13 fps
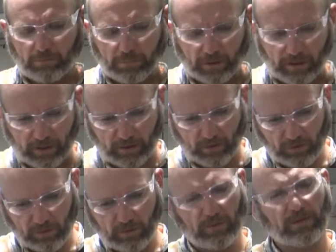blow
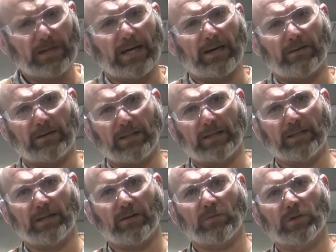down in
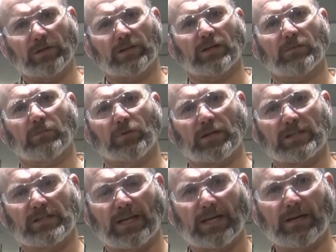there with the
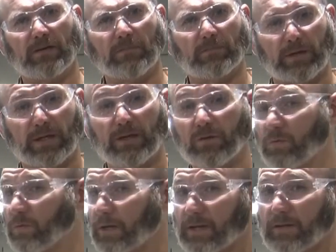compressed air, be
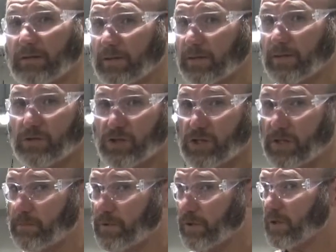aware that those
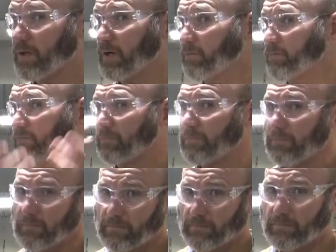chips are
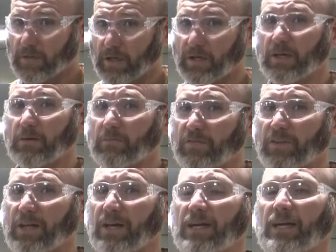going to come
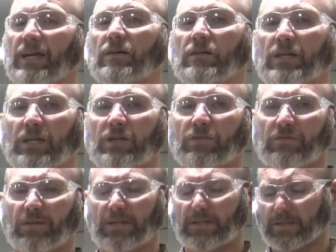flying out in your
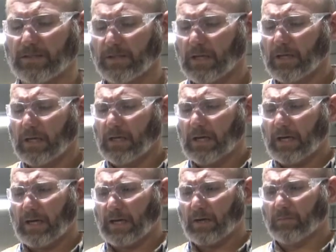face.
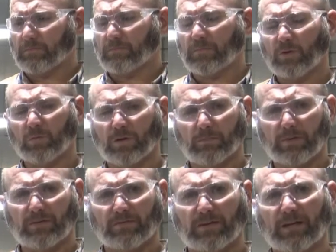You want to
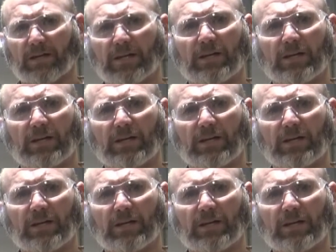be very